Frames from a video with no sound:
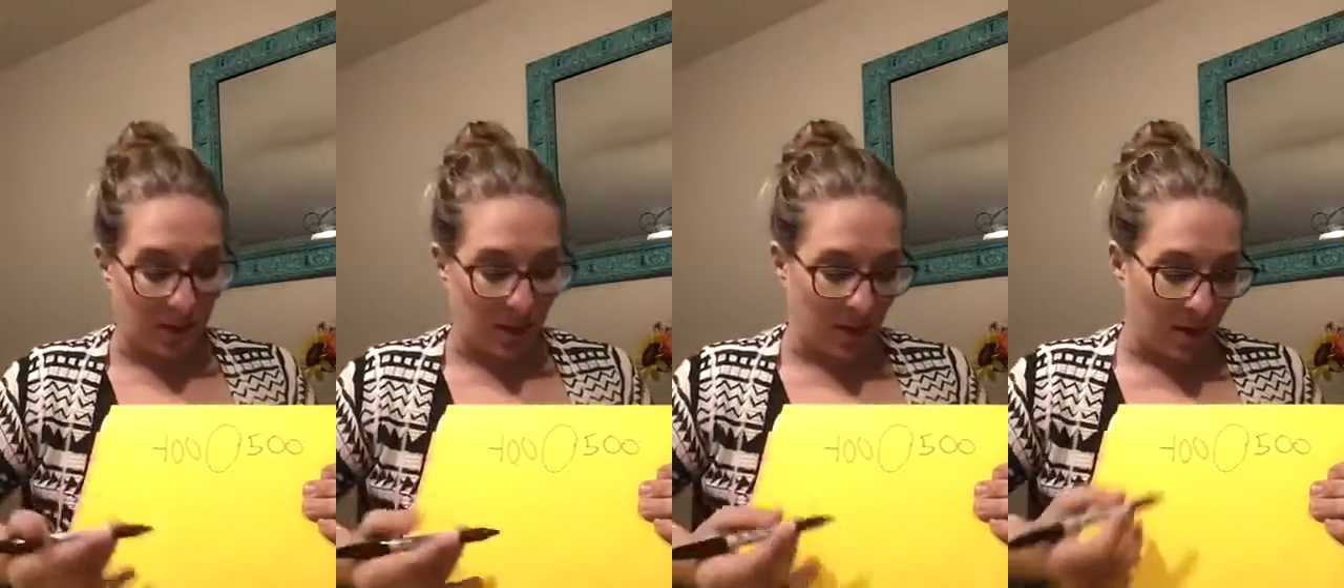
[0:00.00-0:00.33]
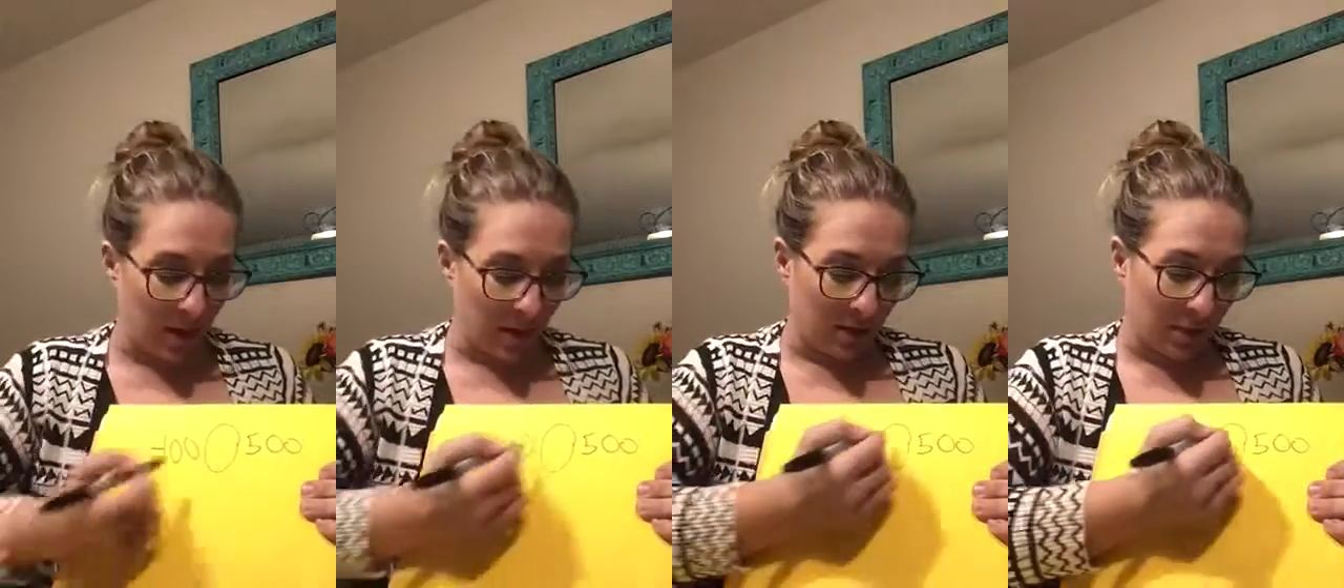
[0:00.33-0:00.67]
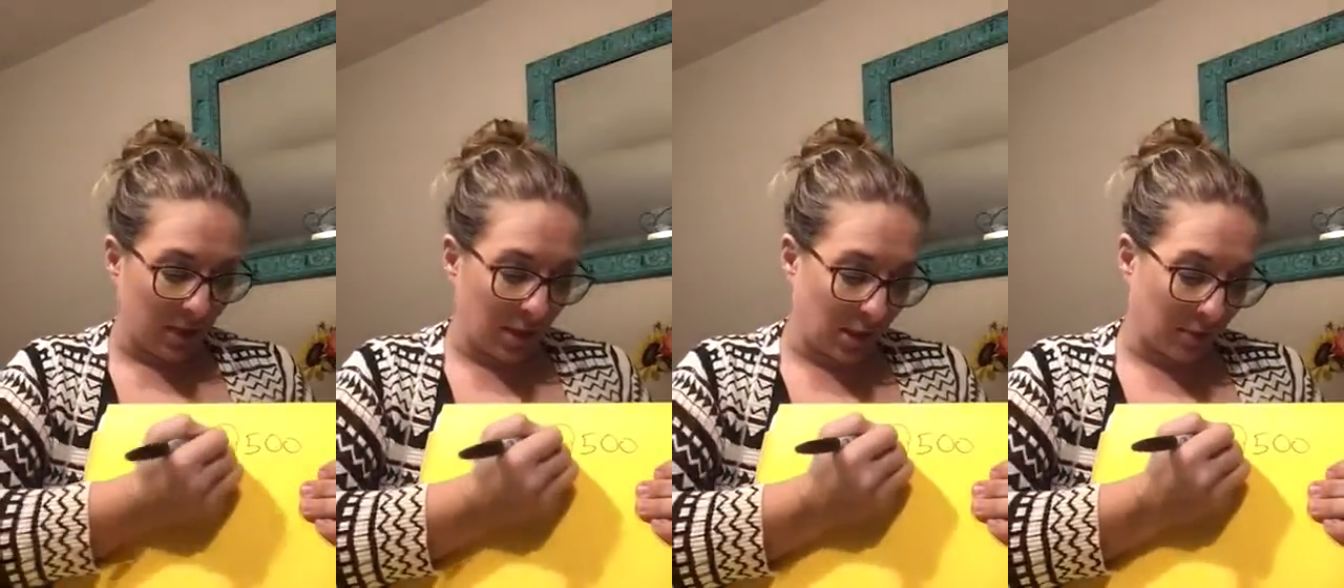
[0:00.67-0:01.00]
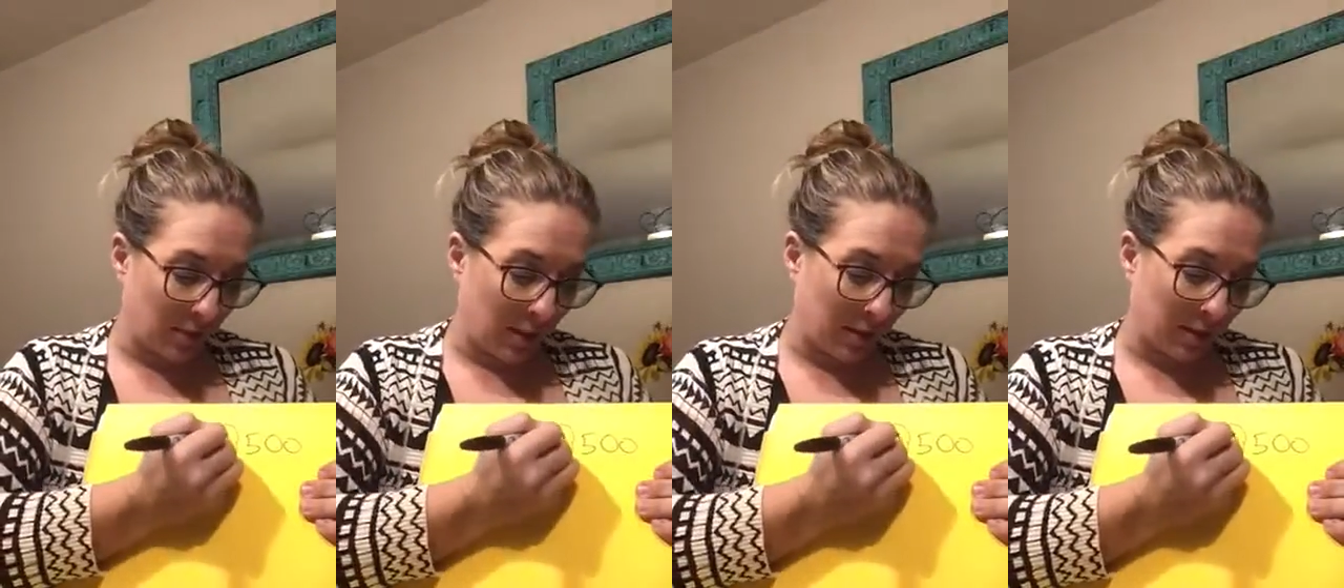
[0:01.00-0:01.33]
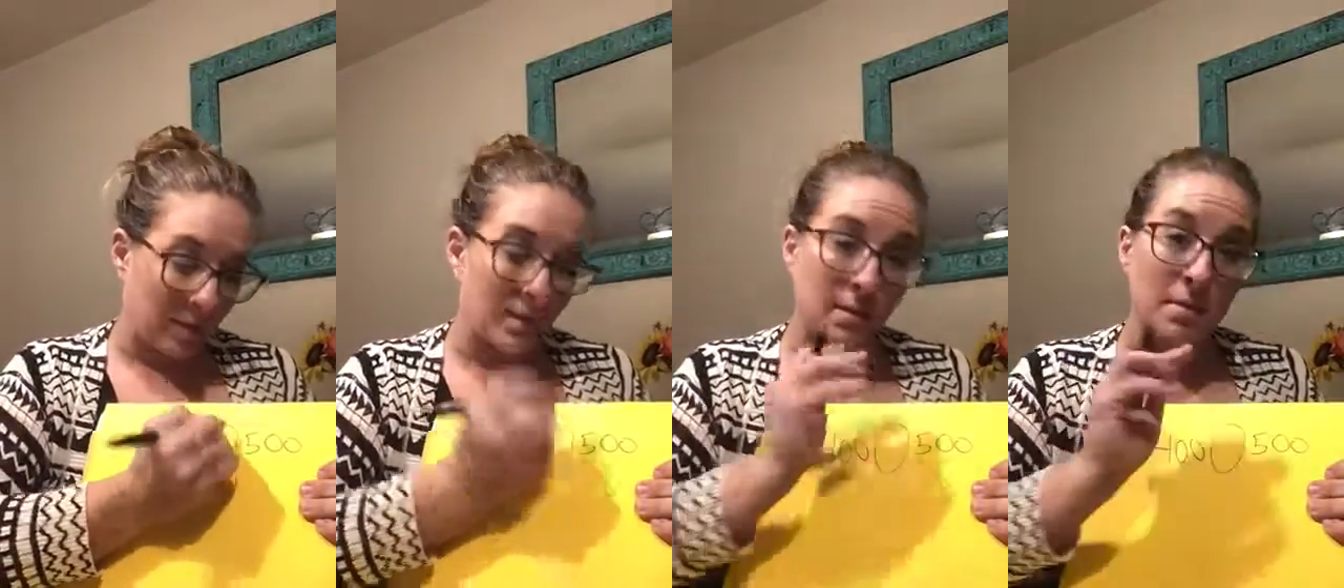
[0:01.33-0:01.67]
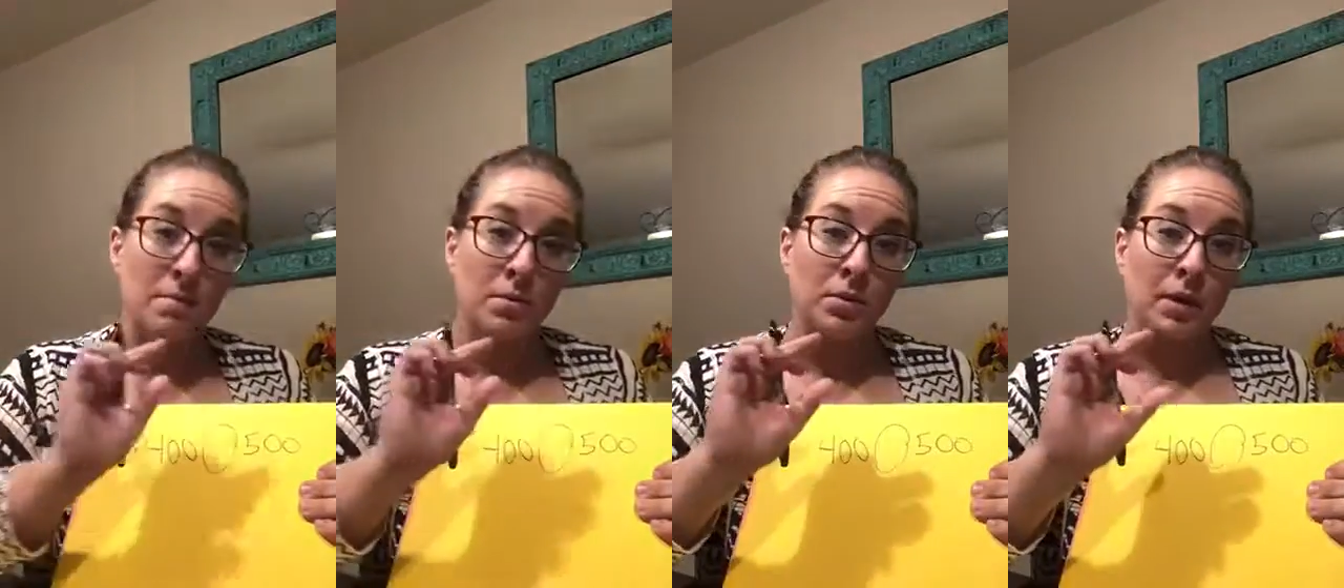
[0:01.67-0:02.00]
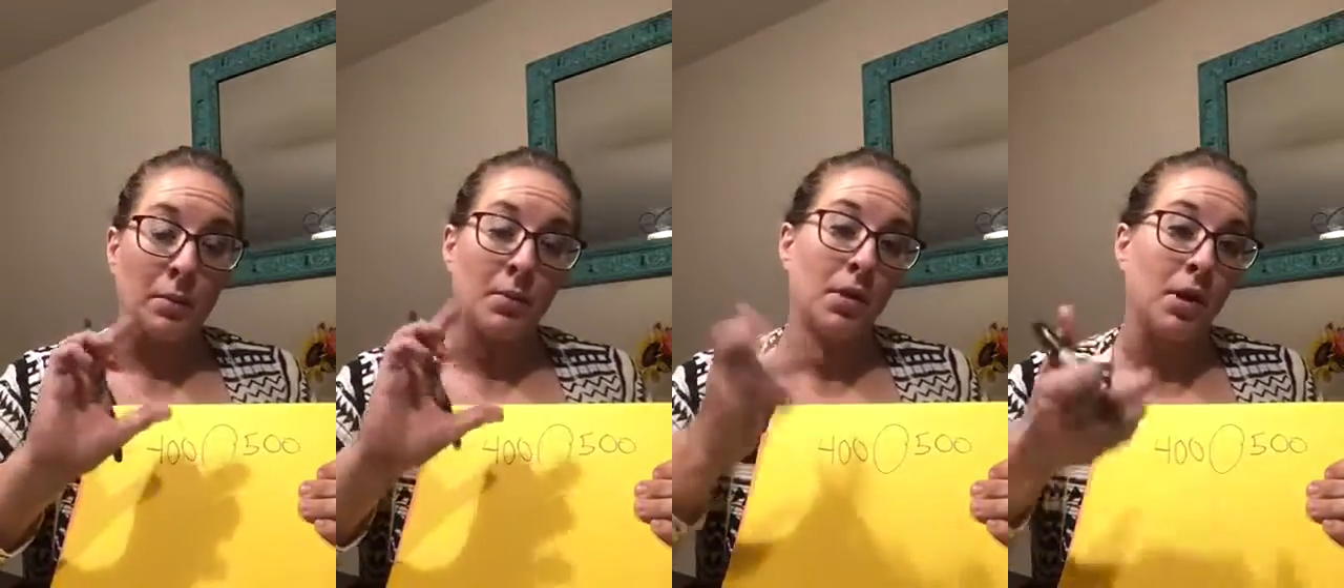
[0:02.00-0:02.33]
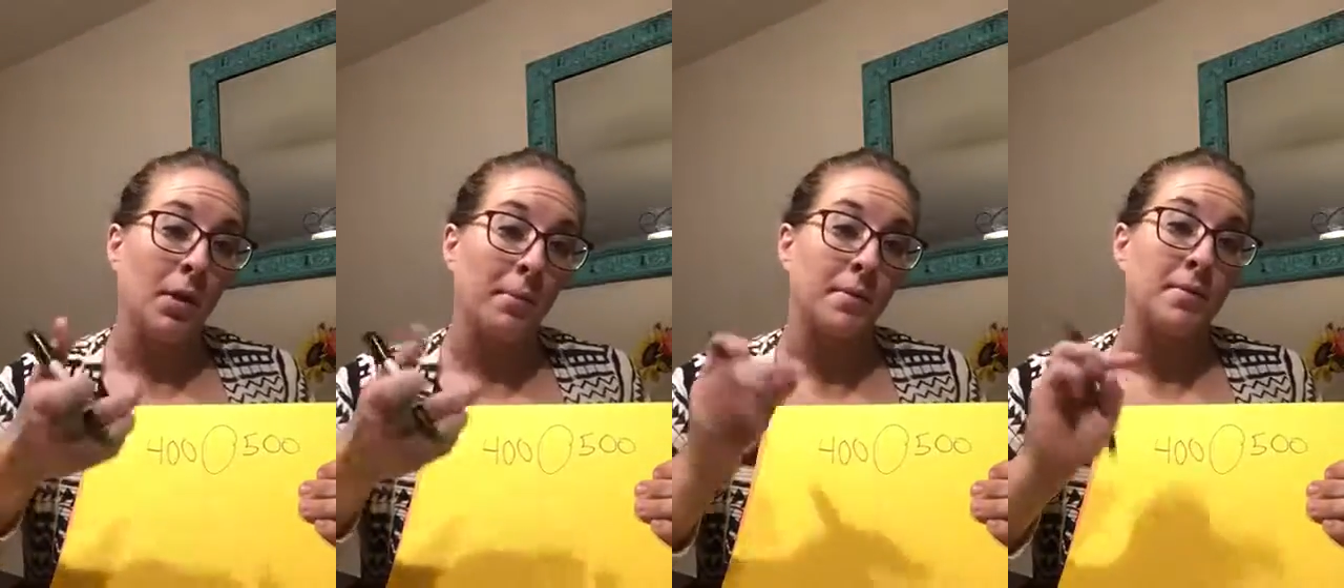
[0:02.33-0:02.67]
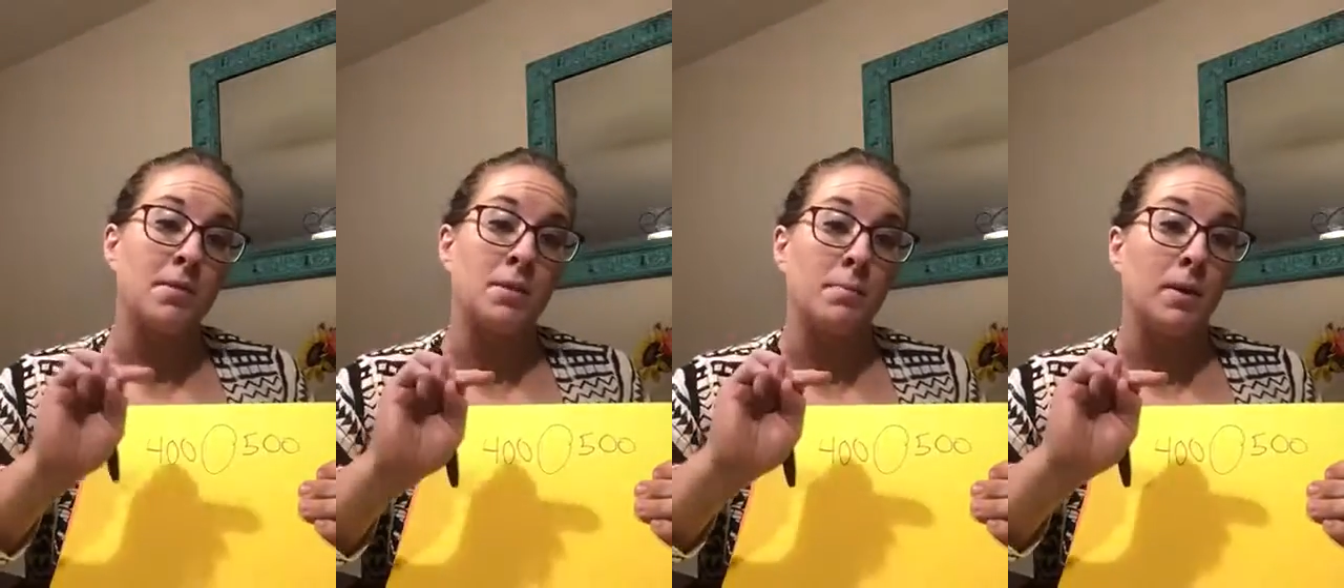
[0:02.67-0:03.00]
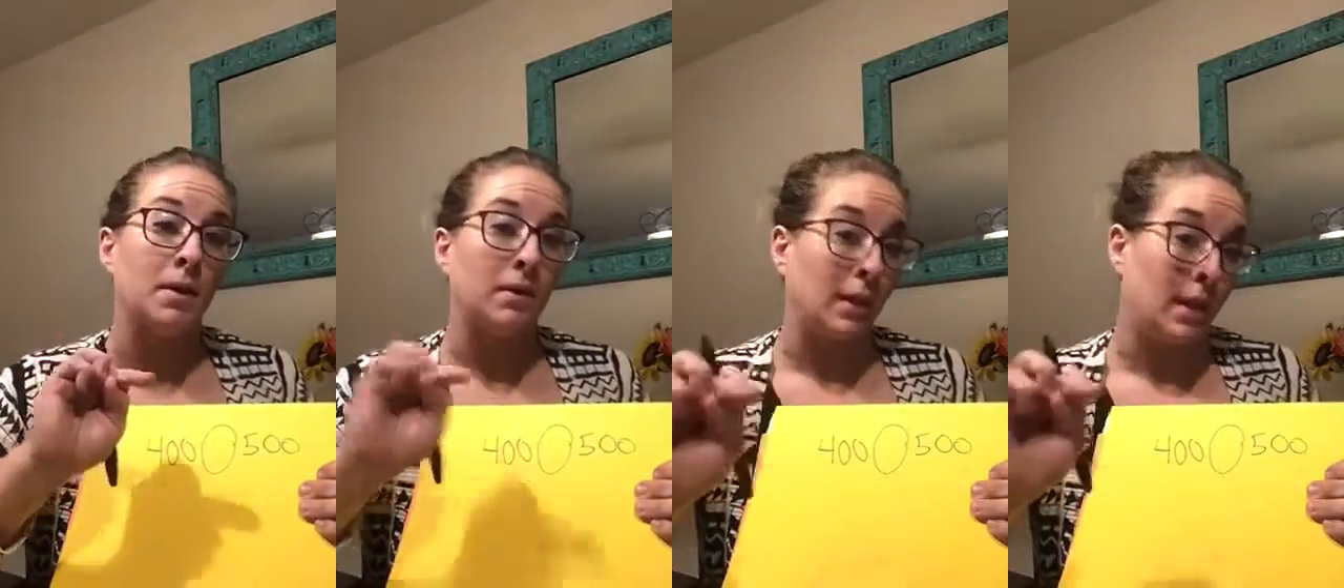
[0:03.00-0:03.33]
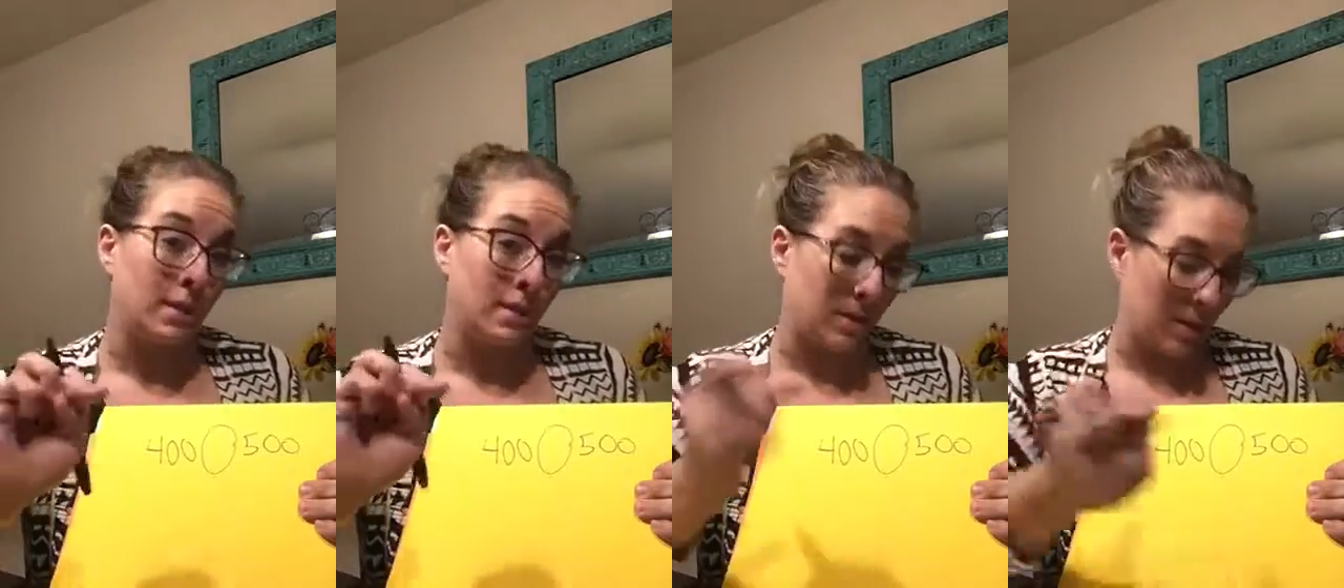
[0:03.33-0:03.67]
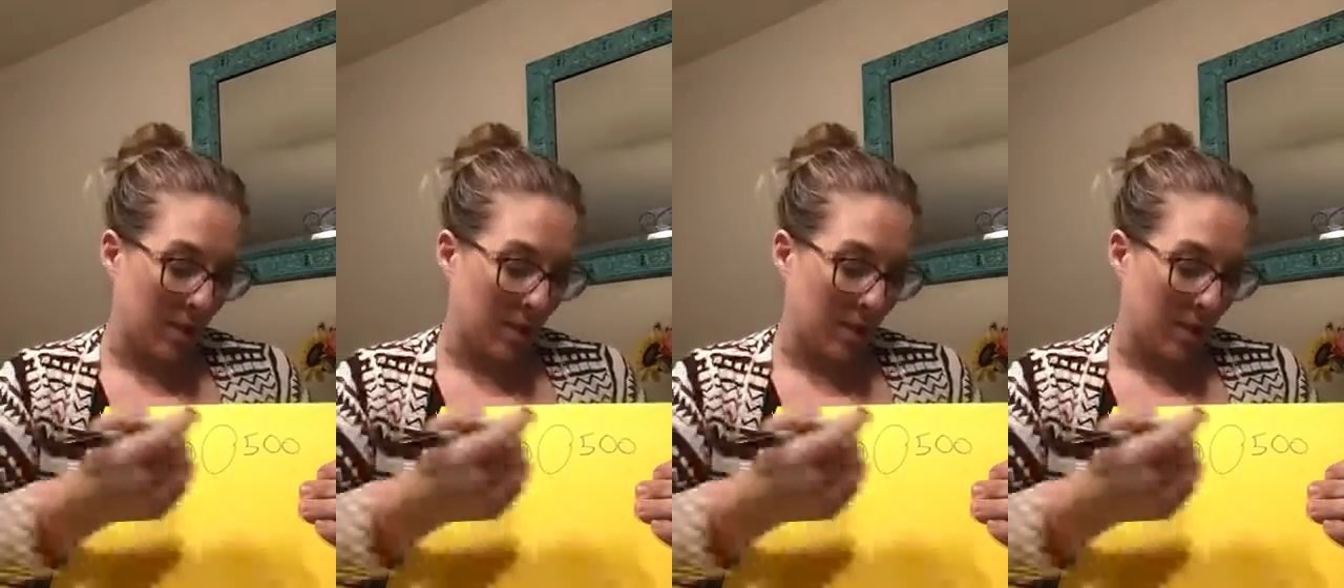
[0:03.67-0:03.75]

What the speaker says: they need to write the symbol that will help them spell less than.